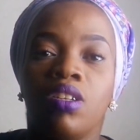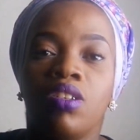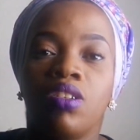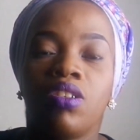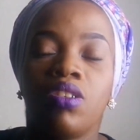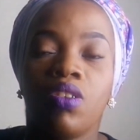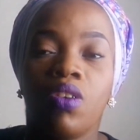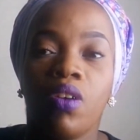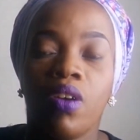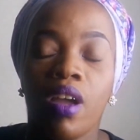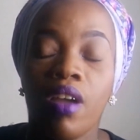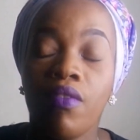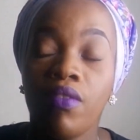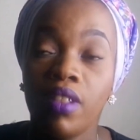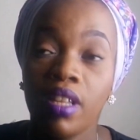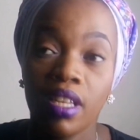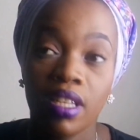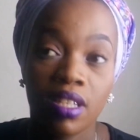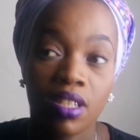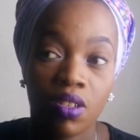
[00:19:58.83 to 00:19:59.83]
So
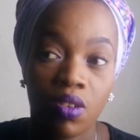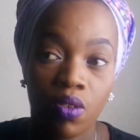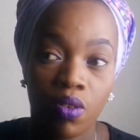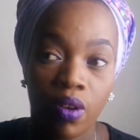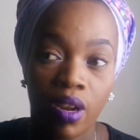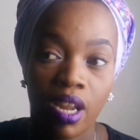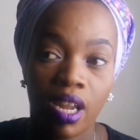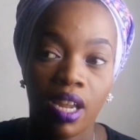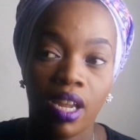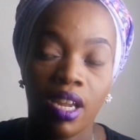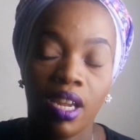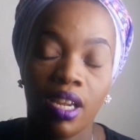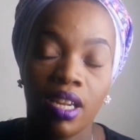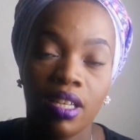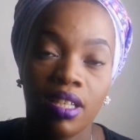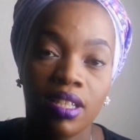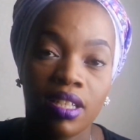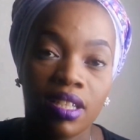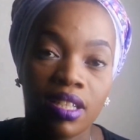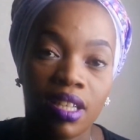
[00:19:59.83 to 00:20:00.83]
everything's
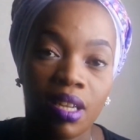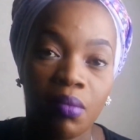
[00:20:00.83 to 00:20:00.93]
great.